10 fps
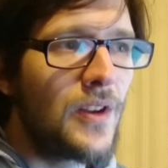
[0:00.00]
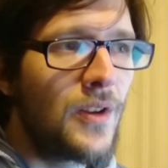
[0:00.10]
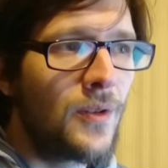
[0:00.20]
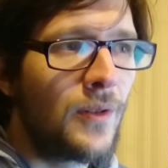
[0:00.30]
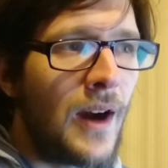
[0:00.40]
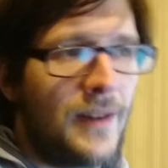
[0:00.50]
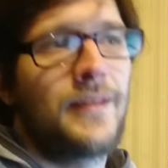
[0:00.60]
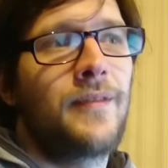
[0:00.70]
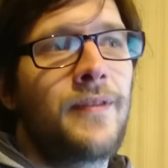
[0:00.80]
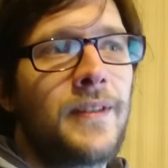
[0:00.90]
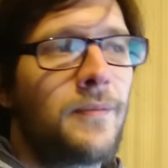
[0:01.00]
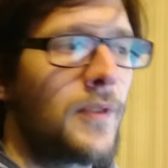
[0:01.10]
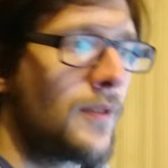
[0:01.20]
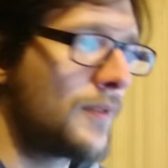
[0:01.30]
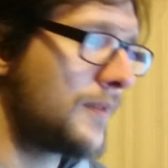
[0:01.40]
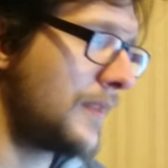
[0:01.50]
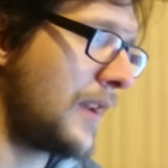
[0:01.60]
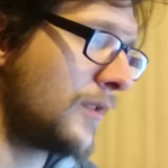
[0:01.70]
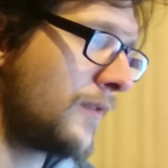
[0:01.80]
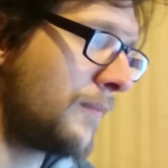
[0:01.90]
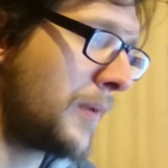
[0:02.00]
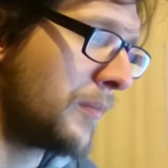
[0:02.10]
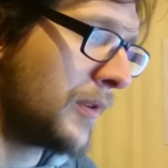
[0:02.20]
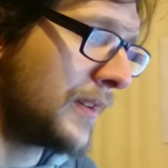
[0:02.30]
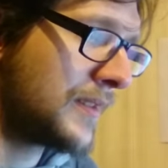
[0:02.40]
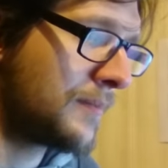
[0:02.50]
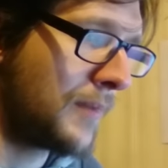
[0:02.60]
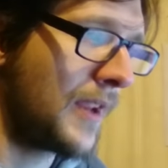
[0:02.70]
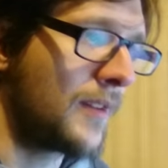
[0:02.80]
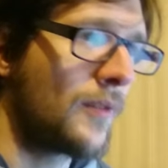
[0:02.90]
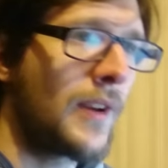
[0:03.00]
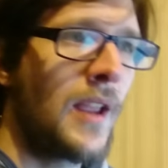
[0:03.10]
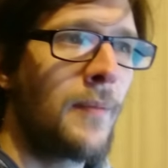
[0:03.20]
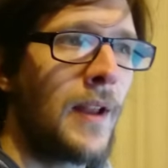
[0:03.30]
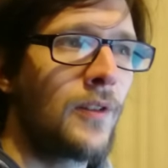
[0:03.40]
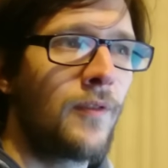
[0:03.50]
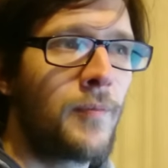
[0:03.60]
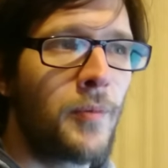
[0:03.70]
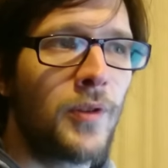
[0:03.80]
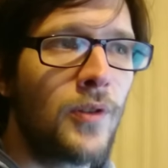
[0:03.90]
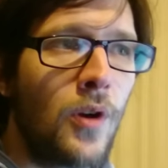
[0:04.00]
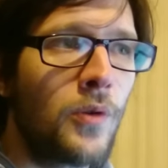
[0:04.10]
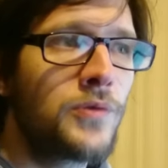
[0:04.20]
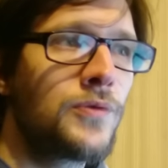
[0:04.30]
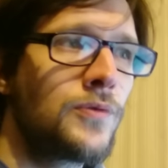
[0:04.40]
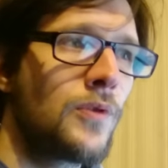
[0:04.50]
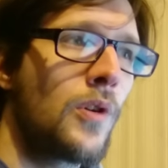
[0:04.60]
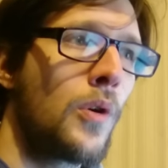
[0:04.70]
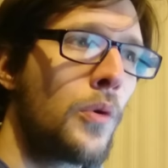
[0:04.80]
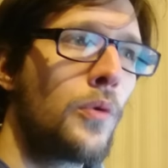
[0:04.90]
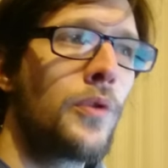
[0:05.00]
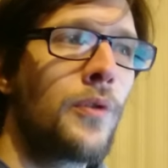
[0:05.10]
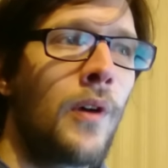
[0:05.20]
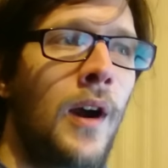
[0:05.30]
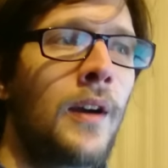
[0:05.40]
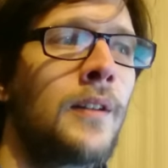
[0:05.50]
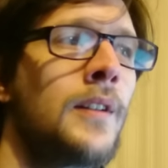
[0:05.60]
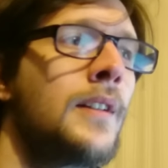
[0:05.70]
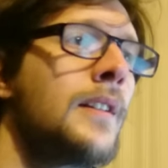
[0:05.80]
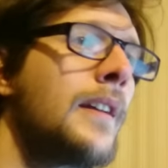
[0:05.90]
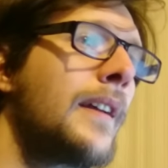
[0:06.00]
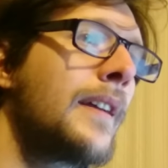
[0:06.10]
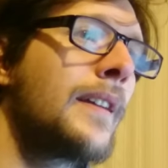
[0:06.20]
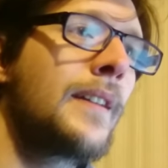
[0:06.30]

you are different because a lot of people it's playing your game a lot of people know who you are uh,